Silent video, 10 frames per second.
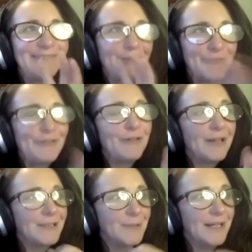before I
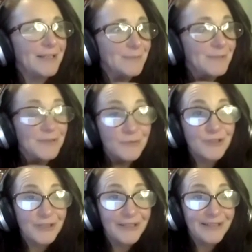had to act, my
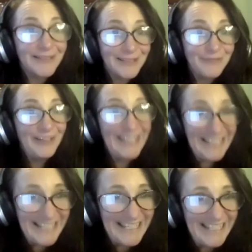daughter
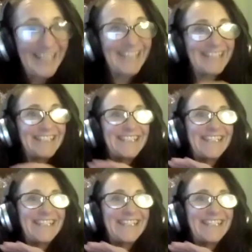intervened, and